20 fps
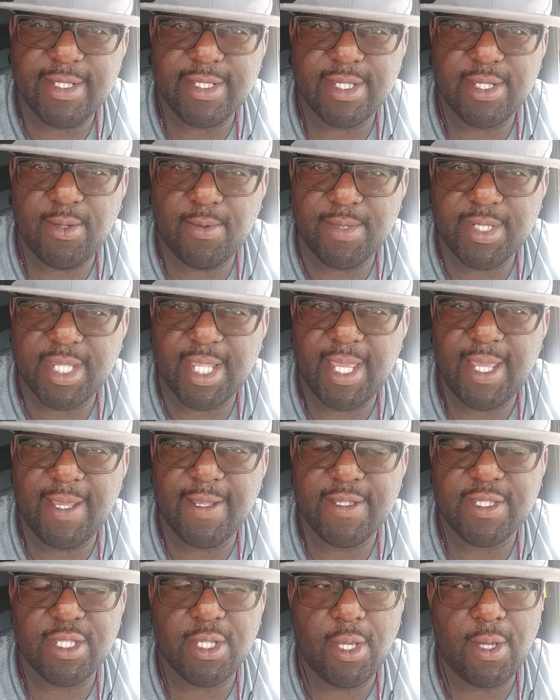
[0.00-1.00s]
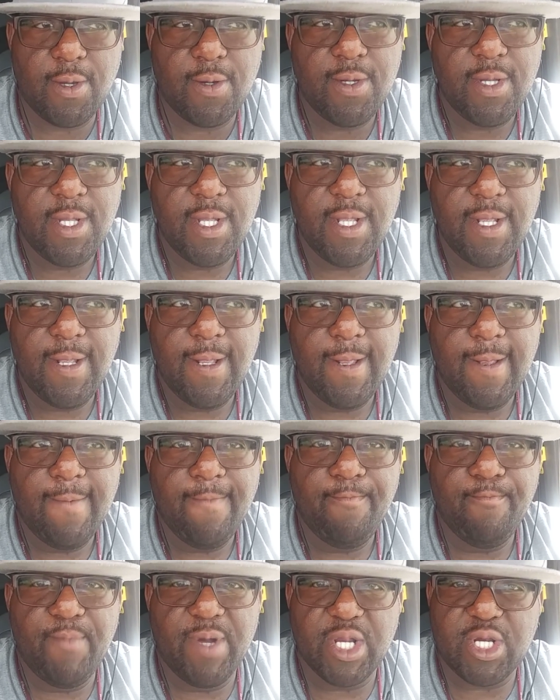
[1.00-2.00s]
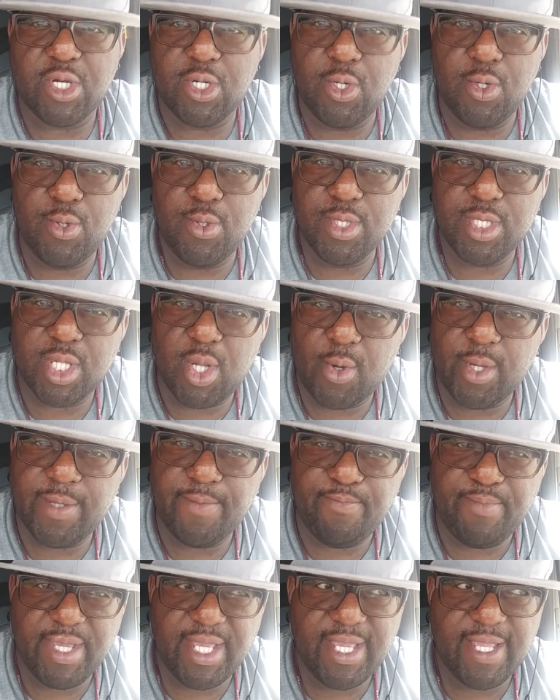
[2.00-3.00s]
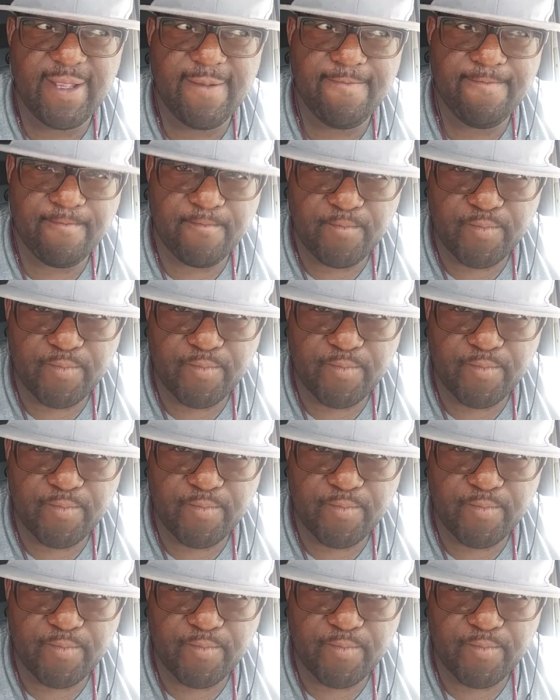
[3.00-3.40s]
You know what I'm saying? So, but Coon's always been